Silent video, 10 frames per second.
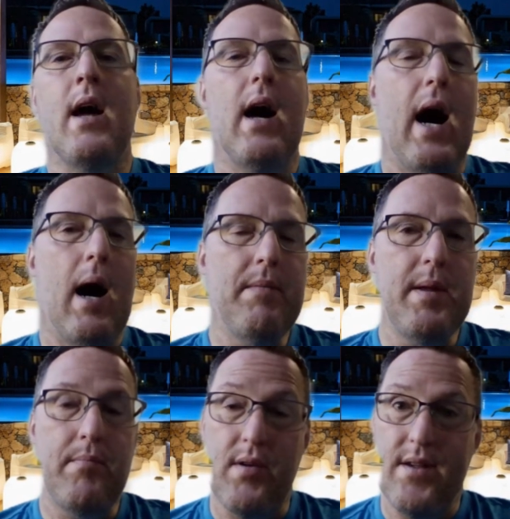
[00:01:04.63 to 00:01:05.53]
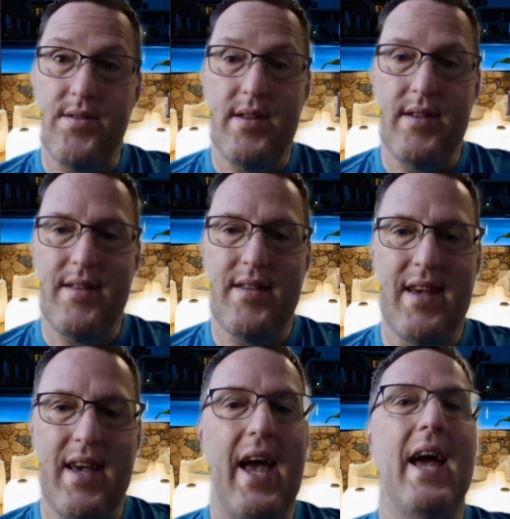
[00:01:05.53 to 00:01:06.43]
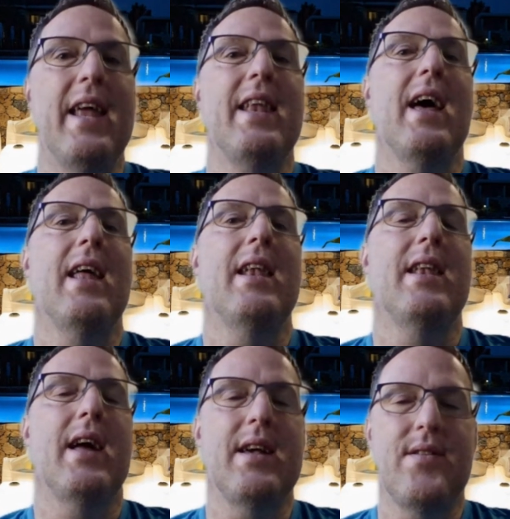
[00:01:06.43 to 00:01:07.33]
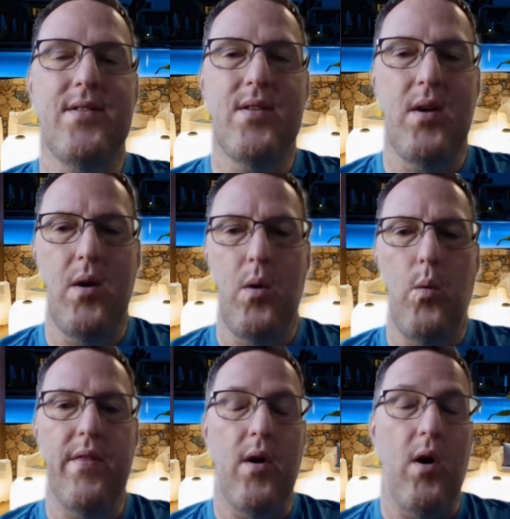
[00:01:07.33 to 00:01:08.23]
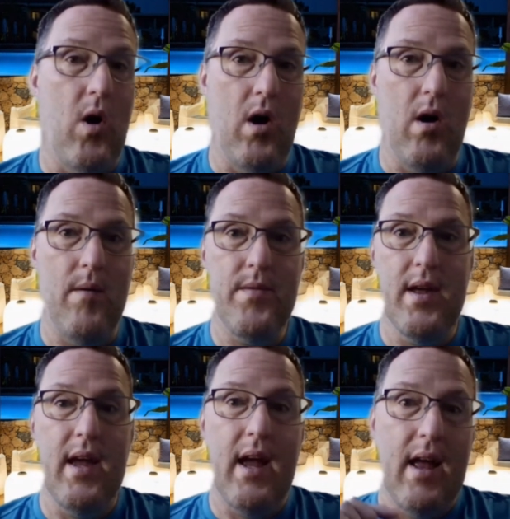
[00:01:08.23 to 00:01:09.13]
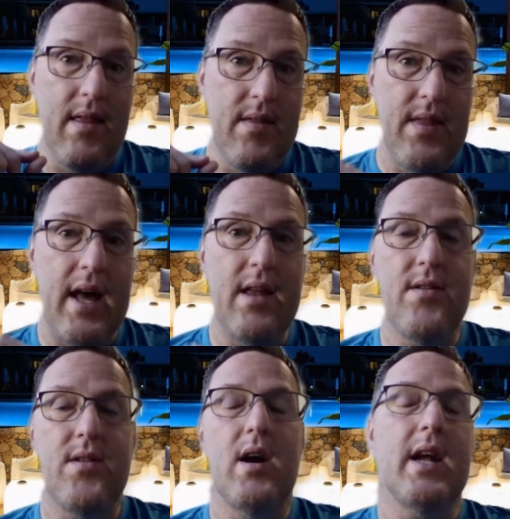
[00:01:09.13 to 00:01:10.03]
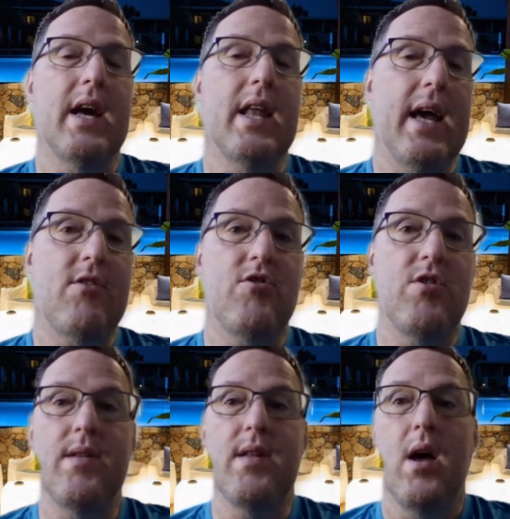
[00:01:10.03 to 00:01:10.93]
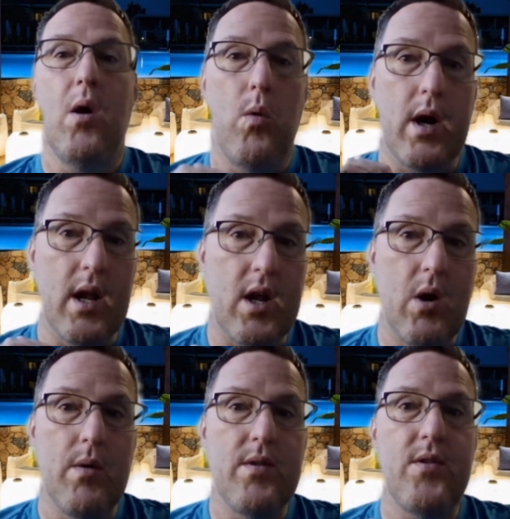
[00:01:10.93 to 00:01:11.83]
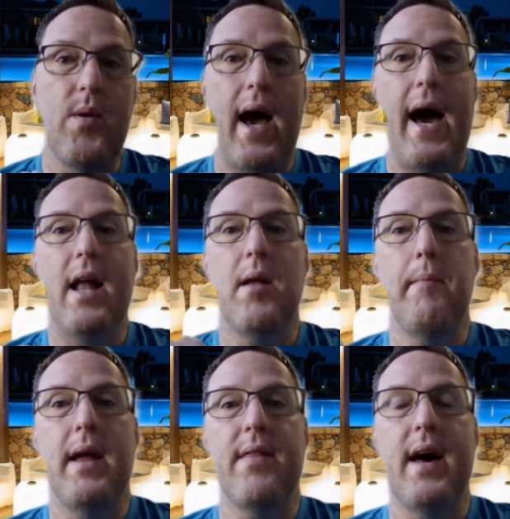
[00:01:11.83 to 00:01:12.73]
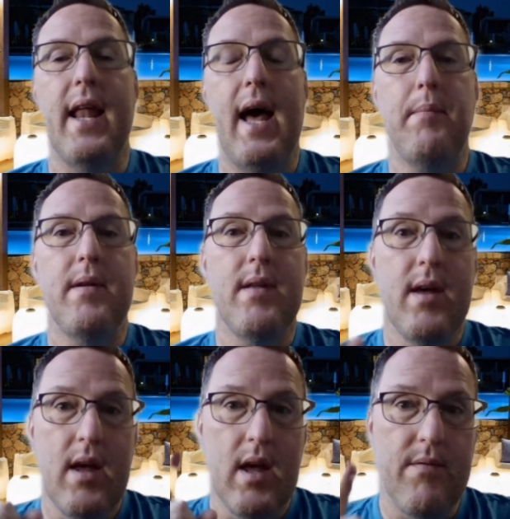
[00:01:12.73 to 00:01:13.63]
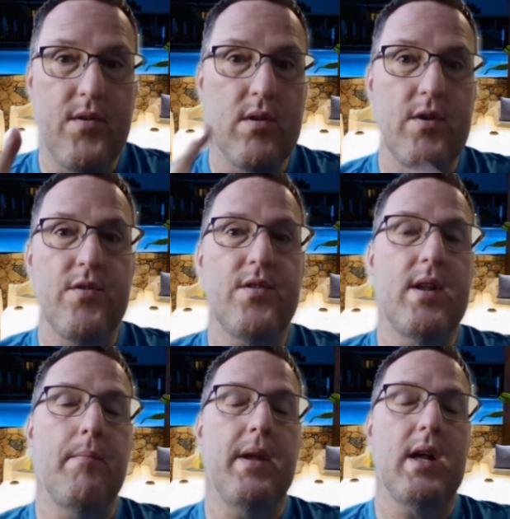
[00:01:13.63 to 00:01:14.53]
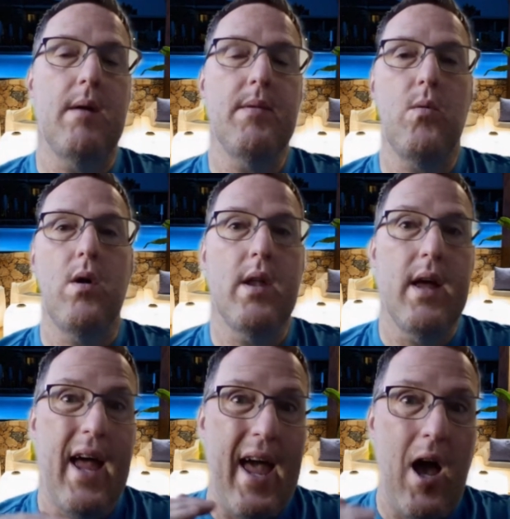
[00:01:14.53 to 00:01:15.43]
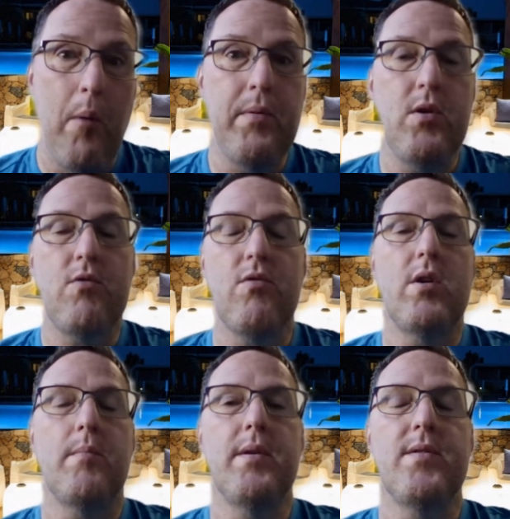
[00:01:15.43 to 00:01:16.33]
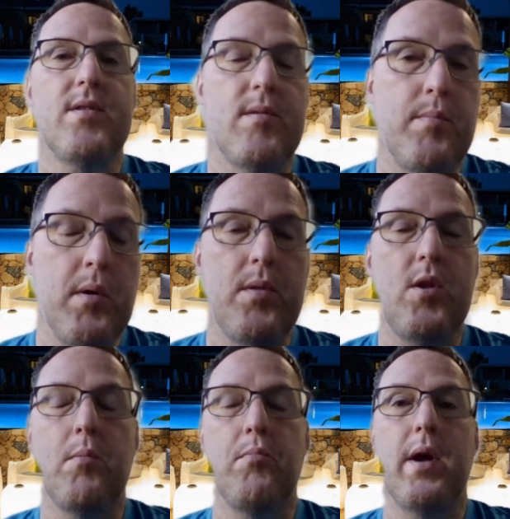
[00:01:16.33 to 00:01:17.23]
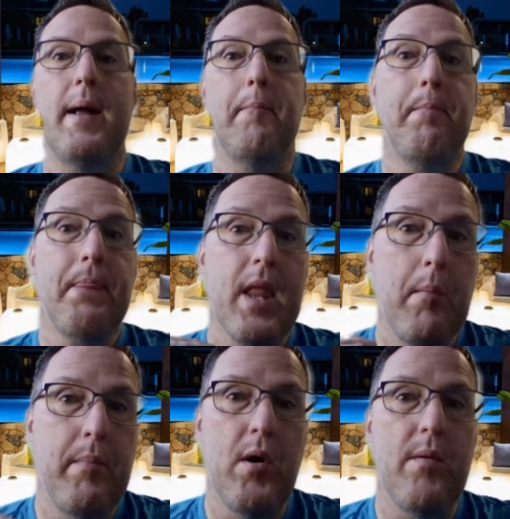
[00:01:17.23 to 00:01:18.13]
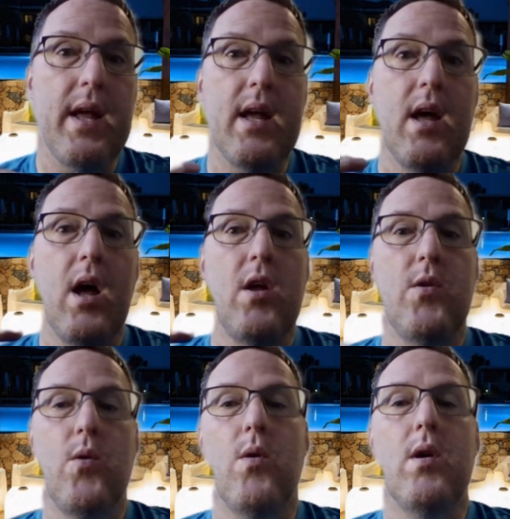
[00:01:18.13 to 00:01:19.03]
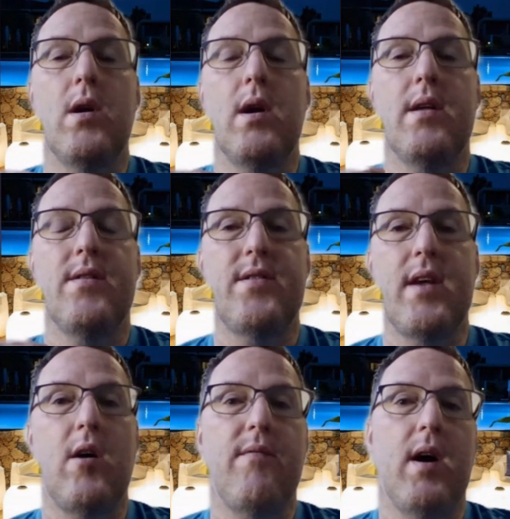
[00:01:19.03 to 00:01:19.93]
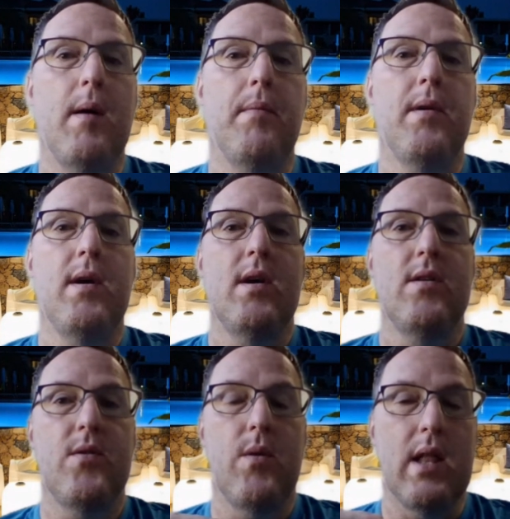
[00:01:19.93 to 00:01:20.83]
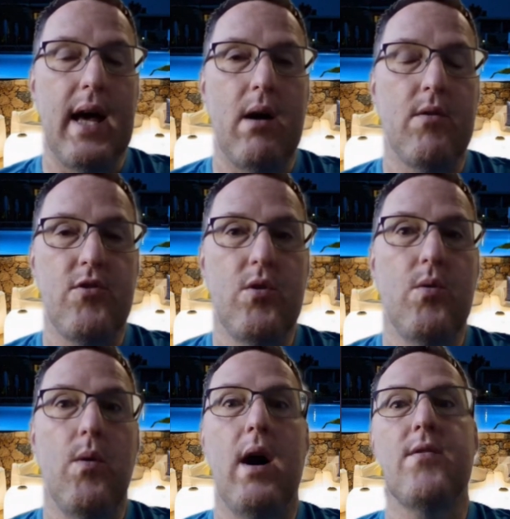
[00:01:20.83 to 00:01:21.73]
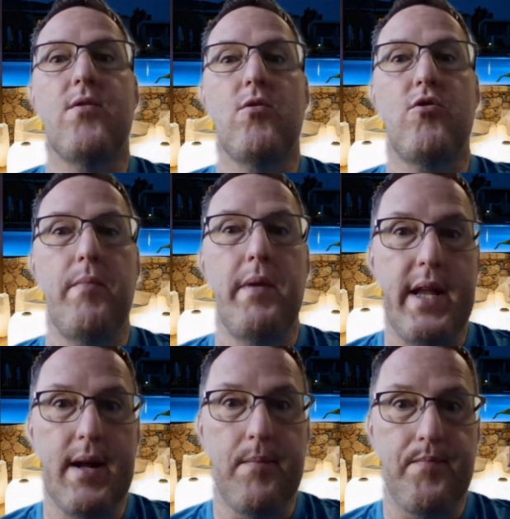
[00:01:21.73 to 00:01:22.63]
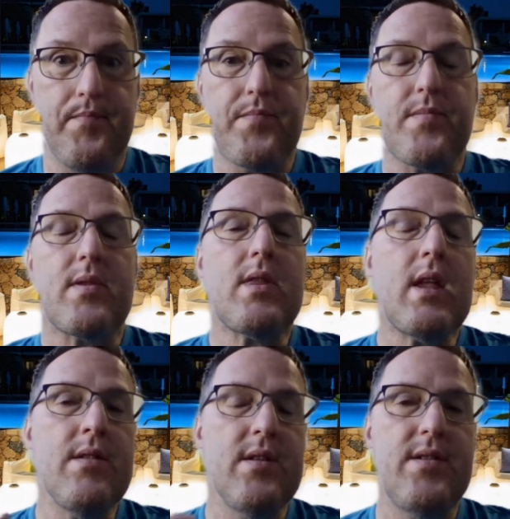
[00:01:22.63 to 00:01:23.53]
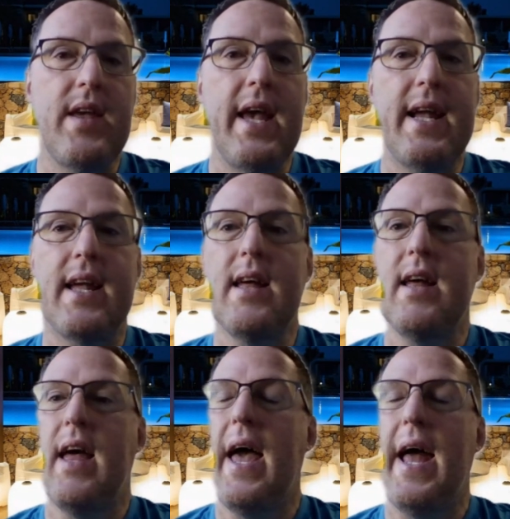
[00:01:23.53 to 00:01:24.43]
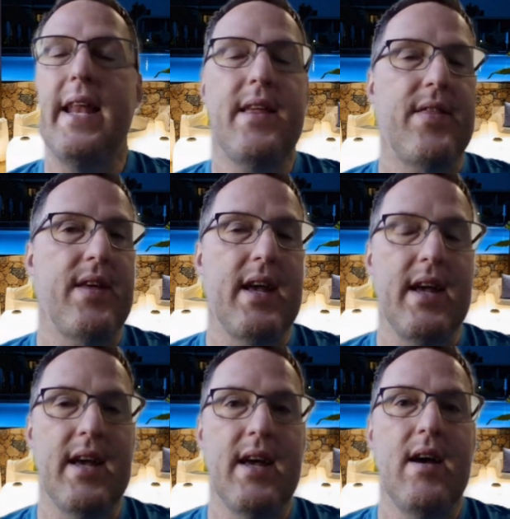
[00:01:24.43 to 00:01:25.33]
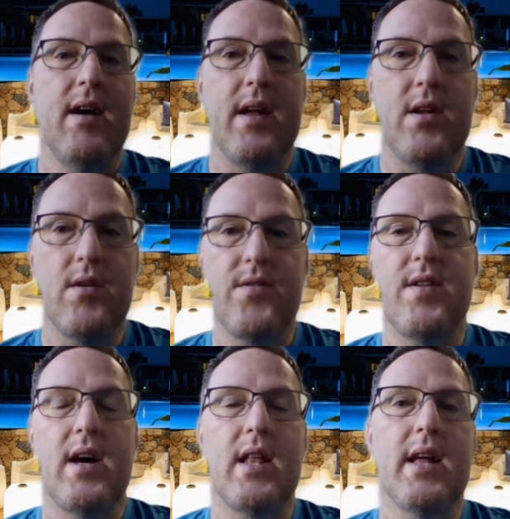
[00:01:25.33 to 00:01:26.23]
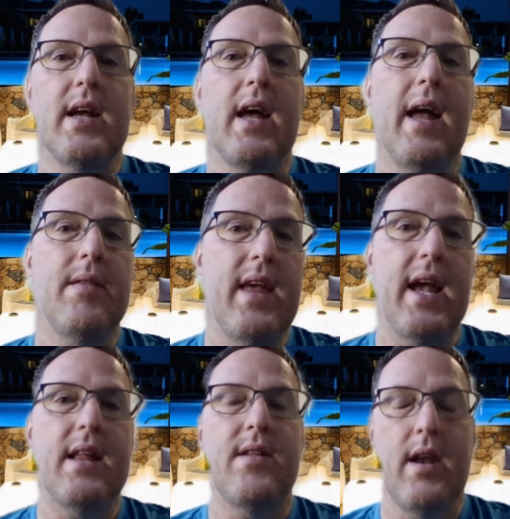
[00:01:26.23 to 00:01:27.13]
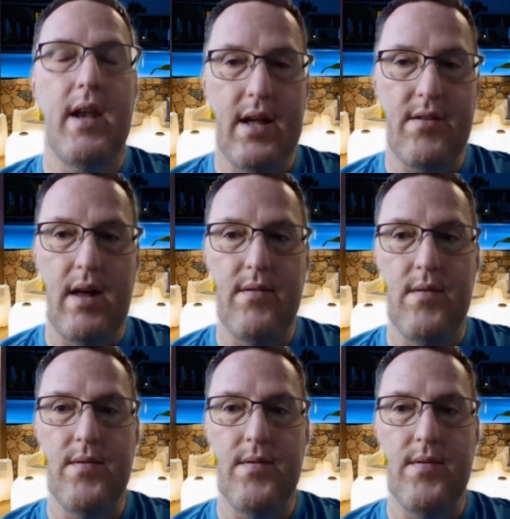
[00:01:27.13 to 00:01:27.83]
omnipresent, and nice with all. That is a connection. We're going to go into how to make that happen. If you're interested in becoming one, helping you grow your business, building your brand, building yourself up so allows you on social media to take anything that you're selling and take it to the next level.